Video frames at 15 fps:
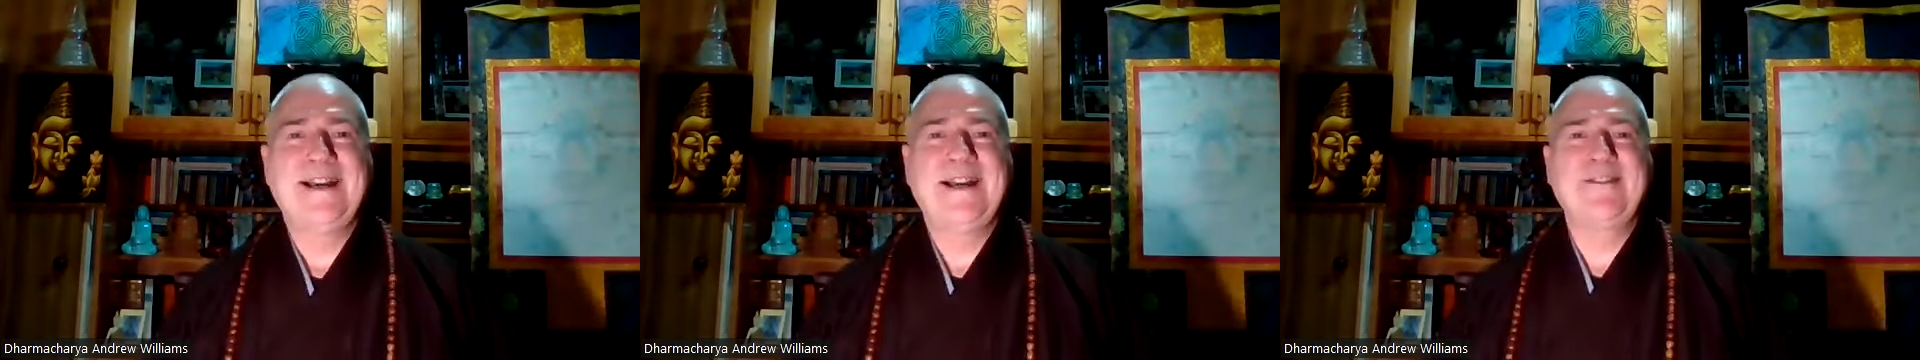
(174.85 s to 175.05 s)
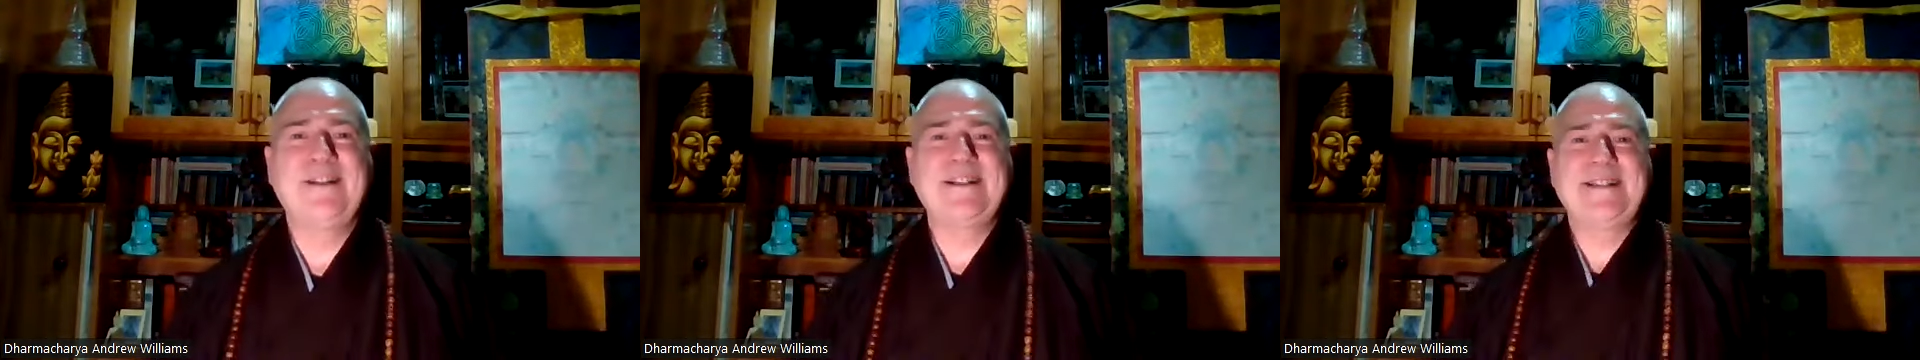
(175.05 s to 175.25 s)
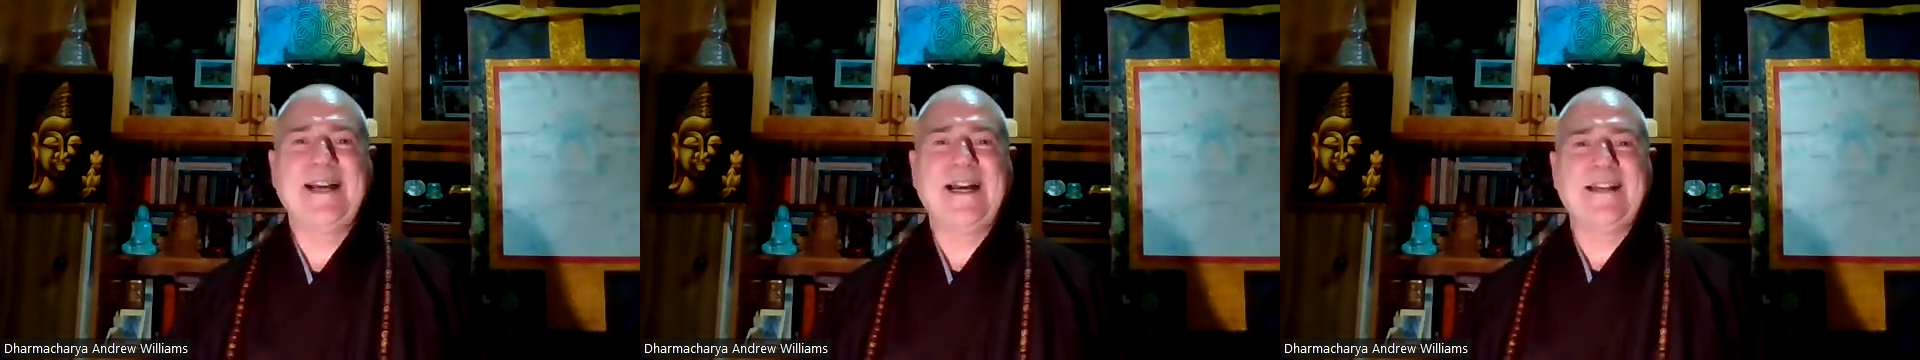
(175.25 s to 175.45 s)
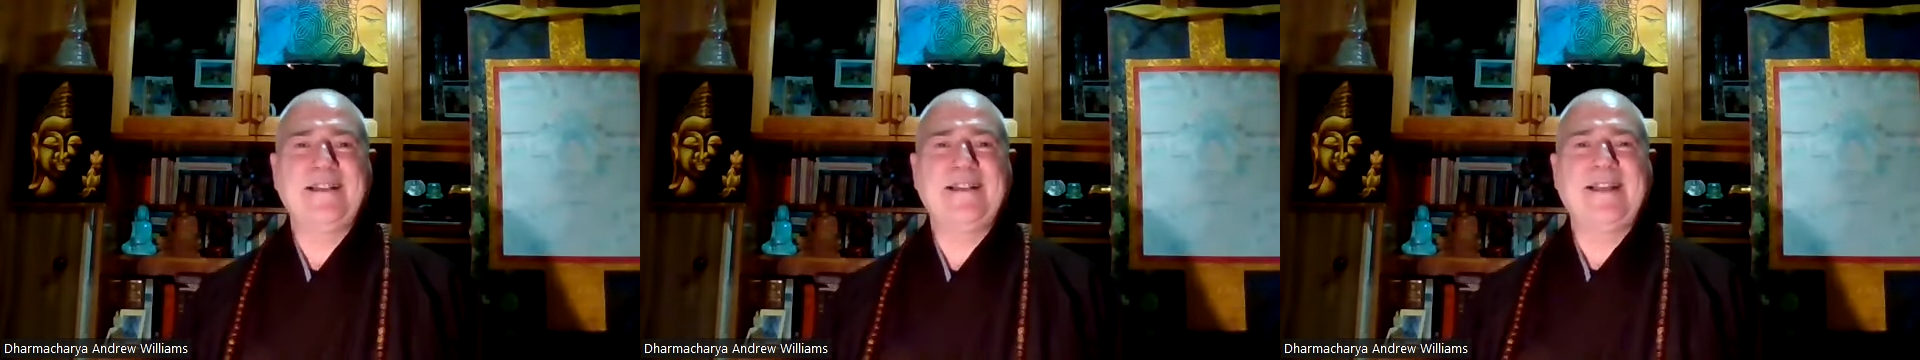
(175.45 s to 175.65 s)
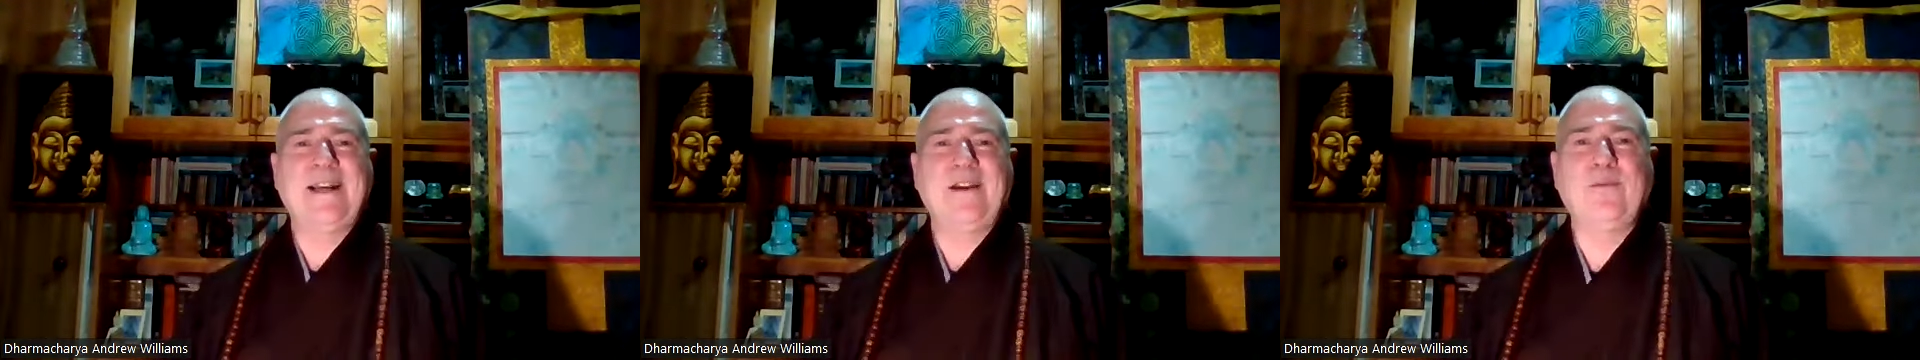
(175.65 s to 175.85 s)
I
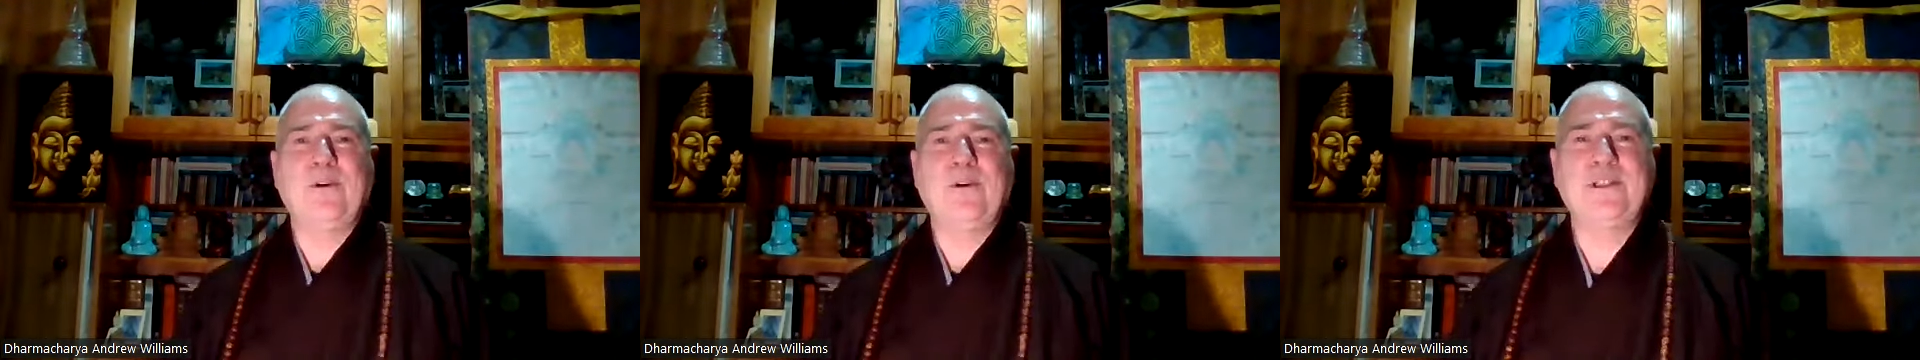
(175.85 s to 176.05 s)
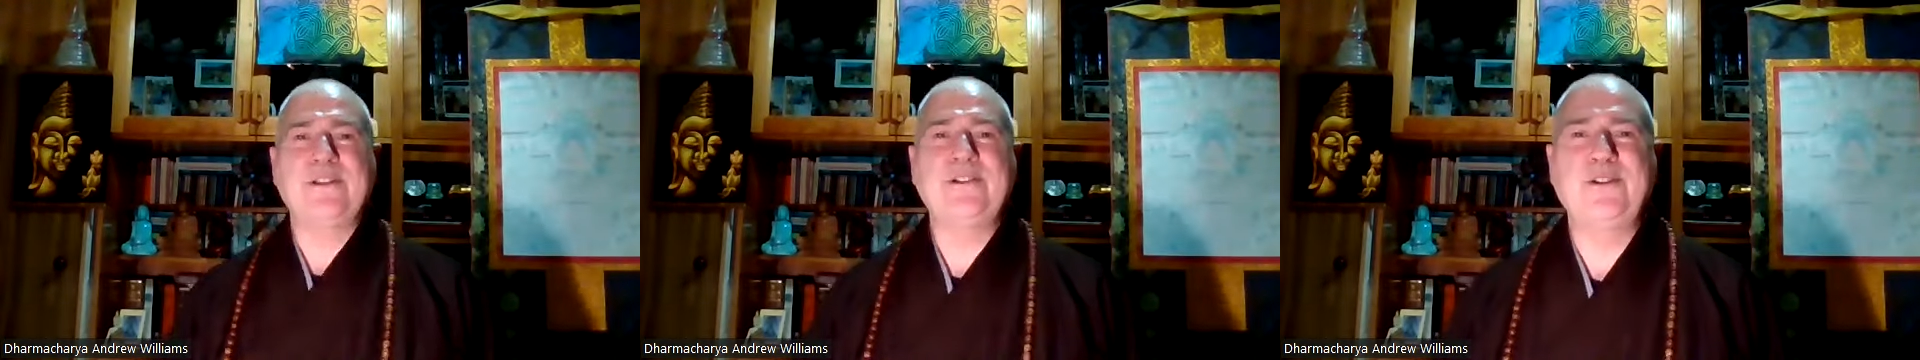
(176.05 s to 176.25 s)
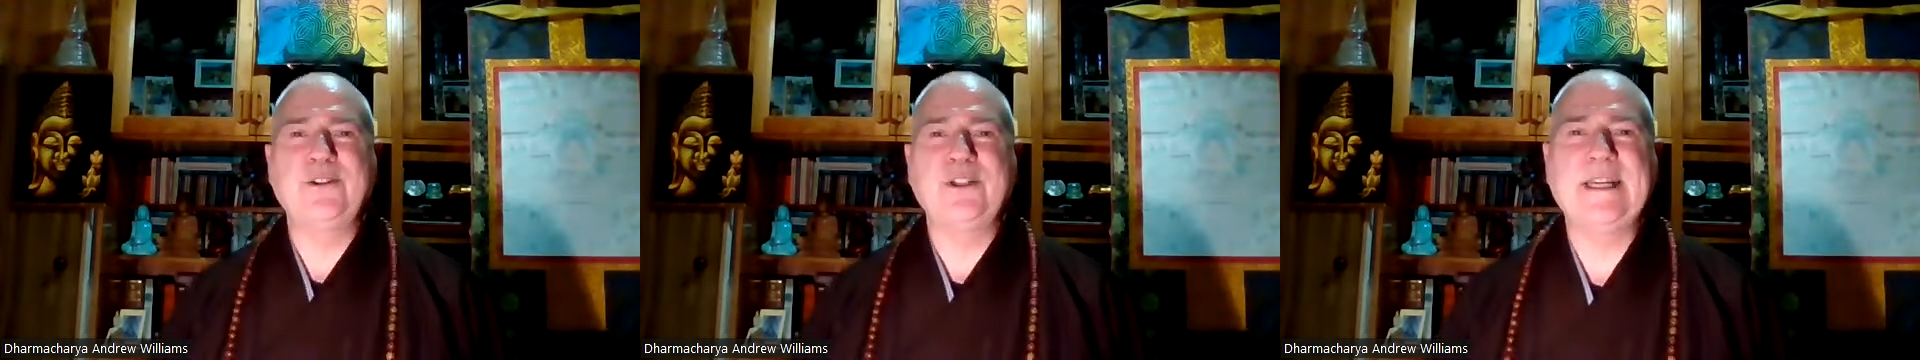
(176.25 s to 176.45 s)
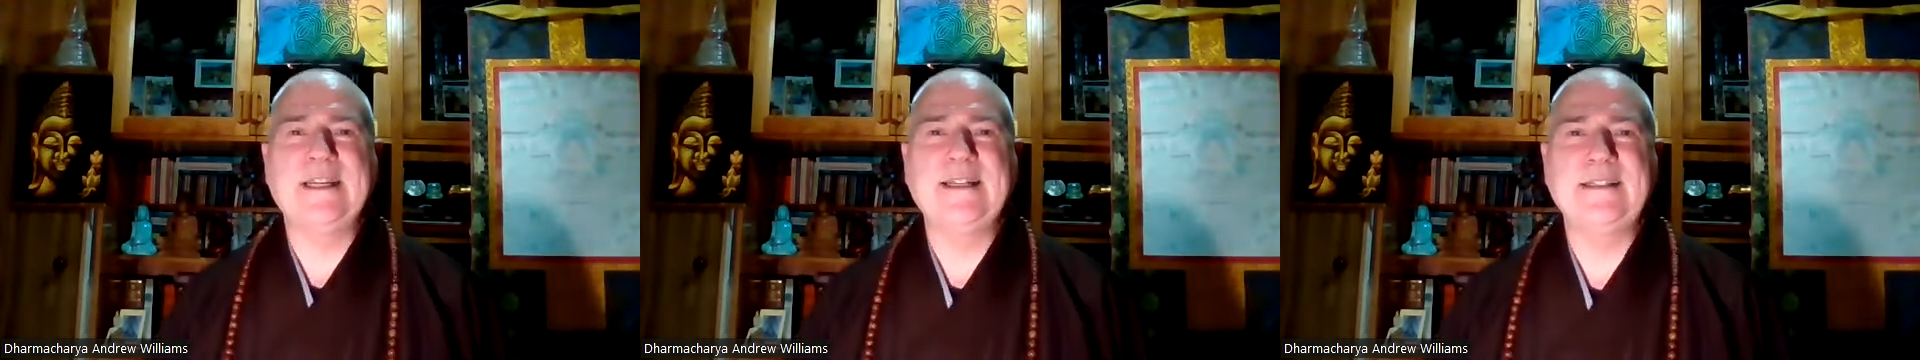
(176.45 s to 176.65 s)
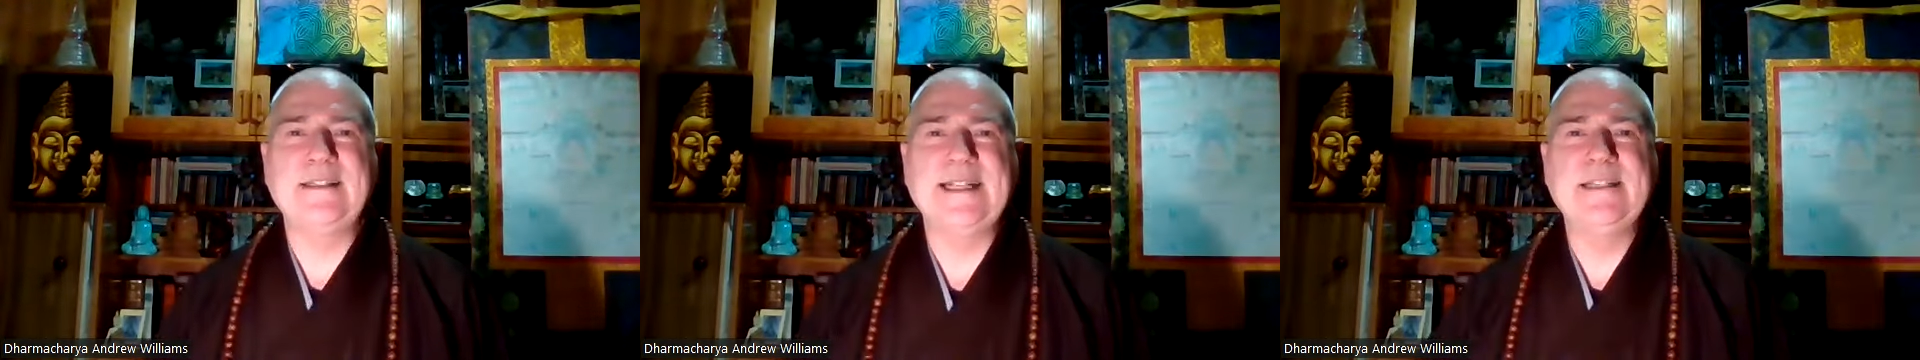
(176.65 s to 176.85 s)
decided that I wanted to
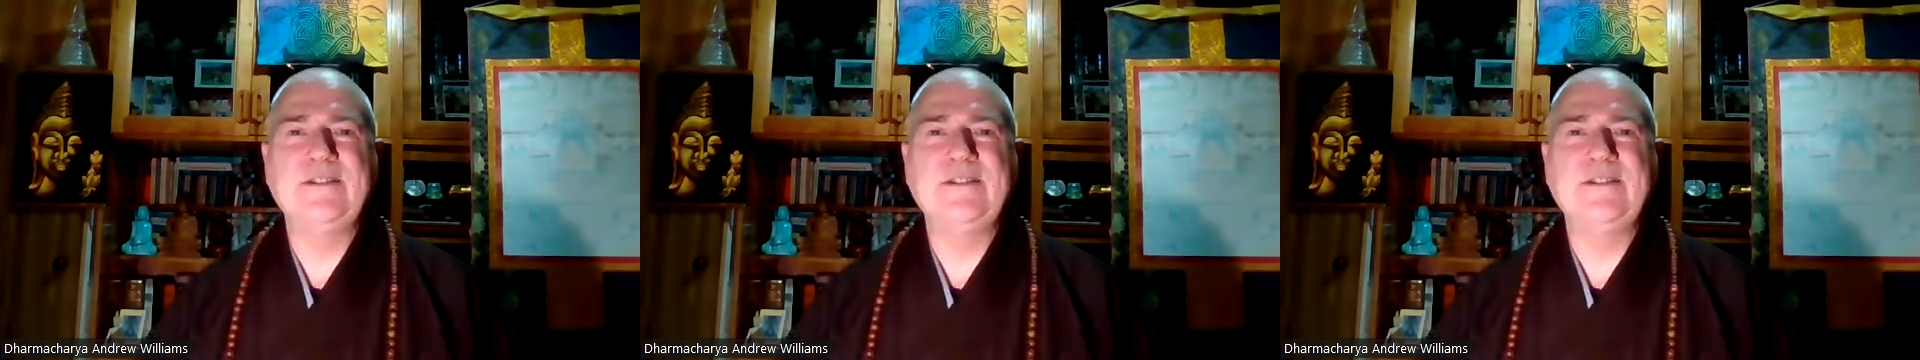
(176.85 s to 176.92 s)
get